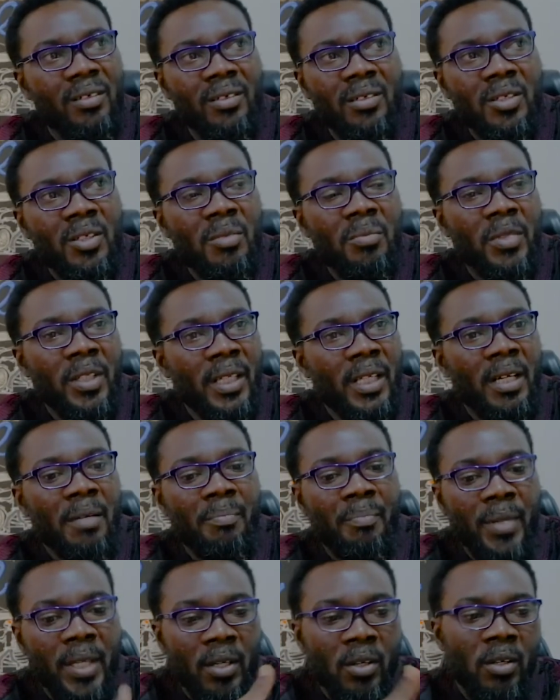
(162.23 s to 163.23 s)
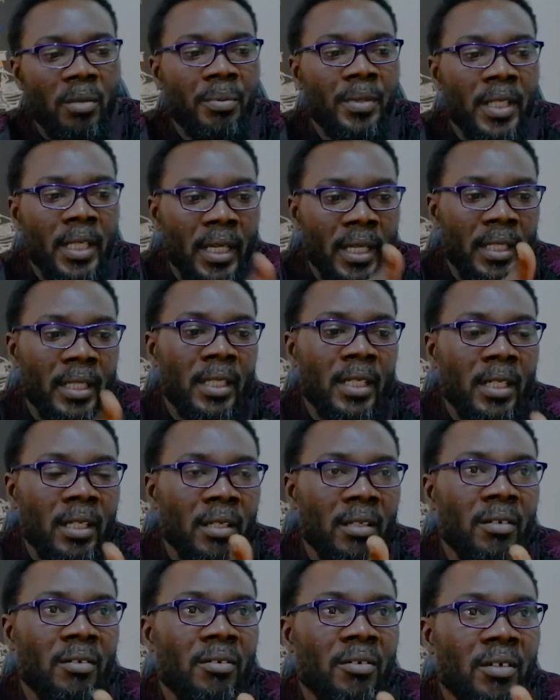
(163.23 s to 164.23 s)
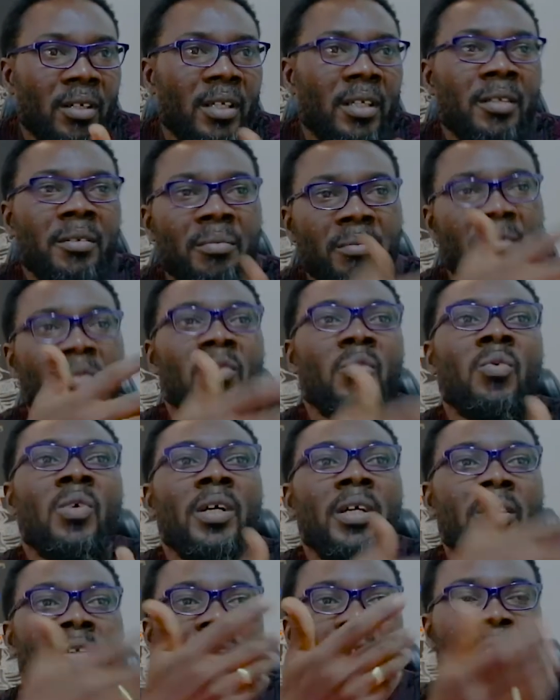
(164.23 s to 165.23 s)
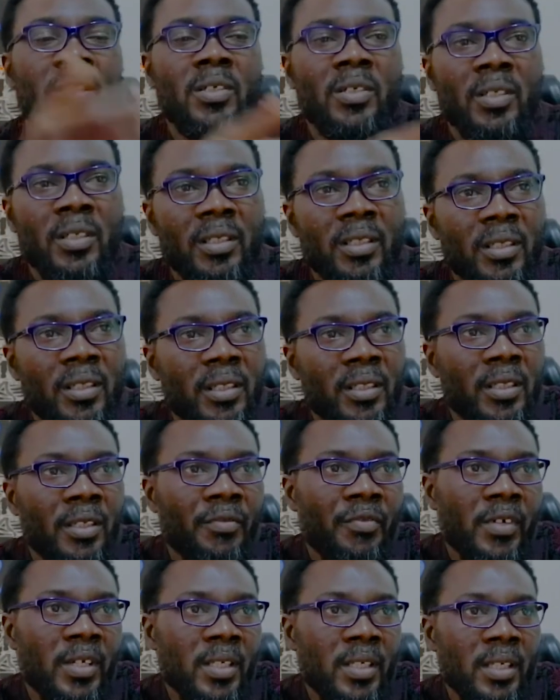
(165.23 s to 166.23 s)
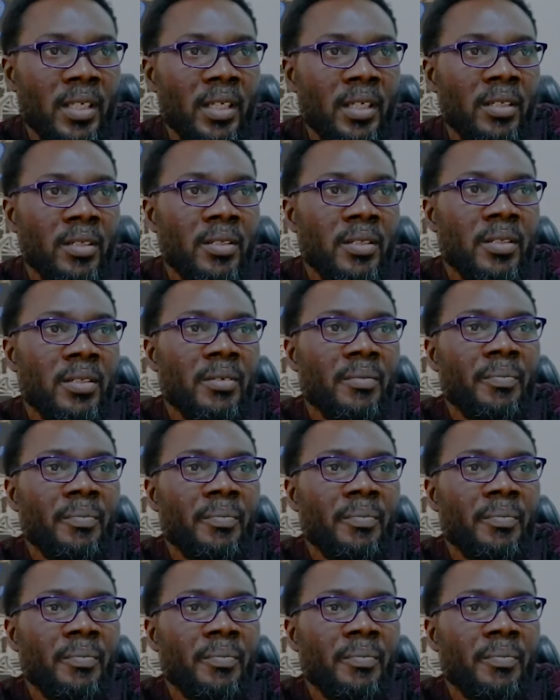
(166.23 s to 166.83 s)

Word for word: somebody can pick up the idea and work on it on different scales.